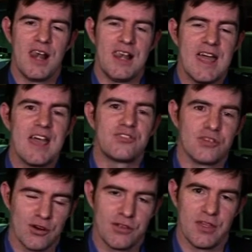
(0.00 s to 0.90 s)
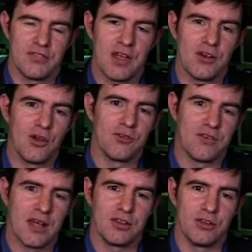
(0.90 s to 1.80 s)
lesser, that they are not
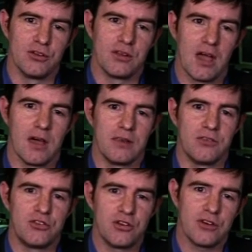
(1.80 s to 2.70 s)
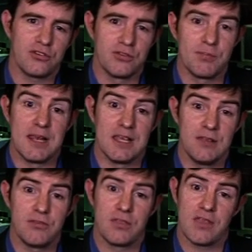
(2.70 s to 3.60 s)
valued. And the churches
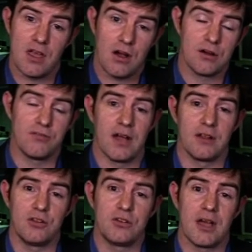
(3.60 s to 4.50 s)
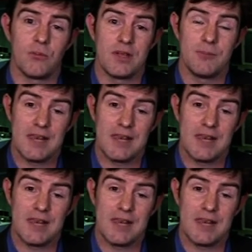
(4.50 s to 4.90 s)
believe that they are valued, and we